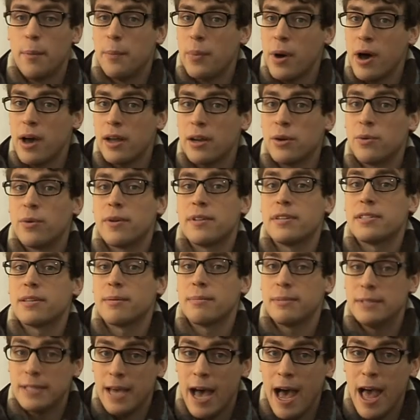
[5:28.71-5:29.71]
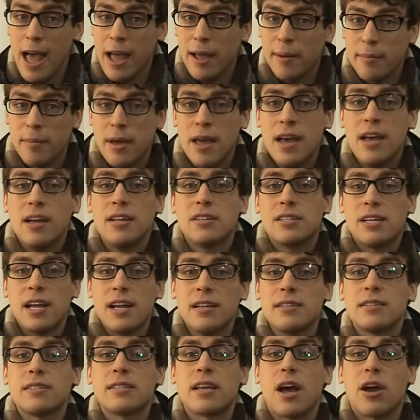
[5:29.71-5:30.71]
But with some time,
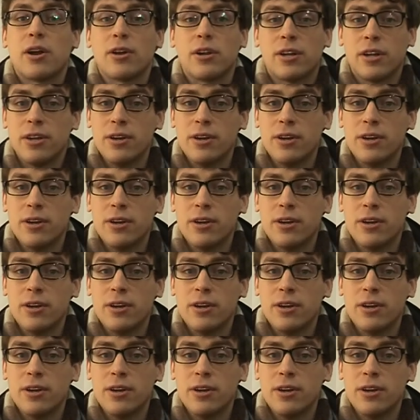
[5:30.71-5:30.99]
chances are